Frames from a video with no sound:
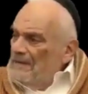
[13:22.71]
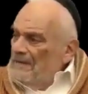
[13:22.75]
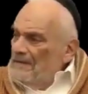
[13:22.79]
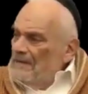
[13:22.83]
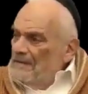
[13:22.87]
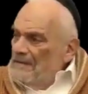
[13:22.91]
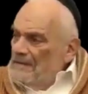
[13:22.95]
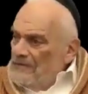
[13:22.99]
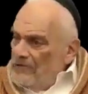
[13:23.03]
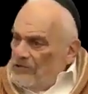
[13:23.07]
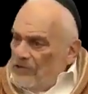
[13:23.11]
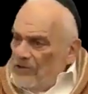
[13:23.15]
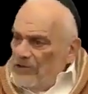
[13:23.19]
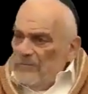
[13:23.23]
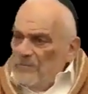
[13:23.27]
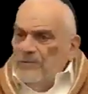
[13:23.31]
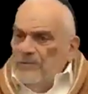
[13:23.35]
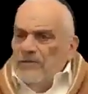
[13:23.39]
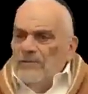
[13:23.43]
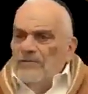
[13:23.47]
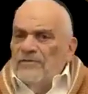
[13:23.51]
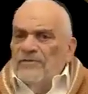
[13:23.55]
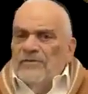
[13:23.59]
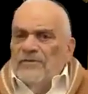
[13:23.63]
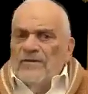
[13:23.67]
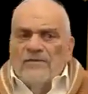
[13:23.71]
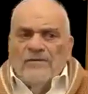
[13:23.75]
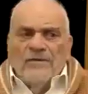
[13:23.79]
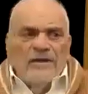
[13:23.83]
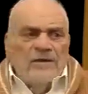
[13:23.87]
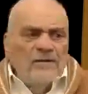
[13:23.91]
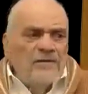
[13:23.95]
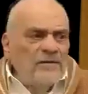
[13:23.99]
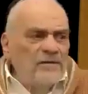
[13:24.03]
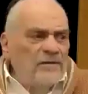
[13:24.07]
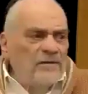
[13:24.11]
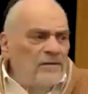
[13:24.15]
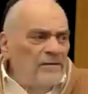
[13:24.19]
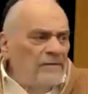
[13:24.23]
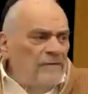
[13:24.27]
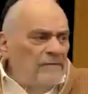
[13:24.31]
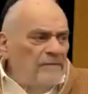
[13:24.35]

the Egyptians will know.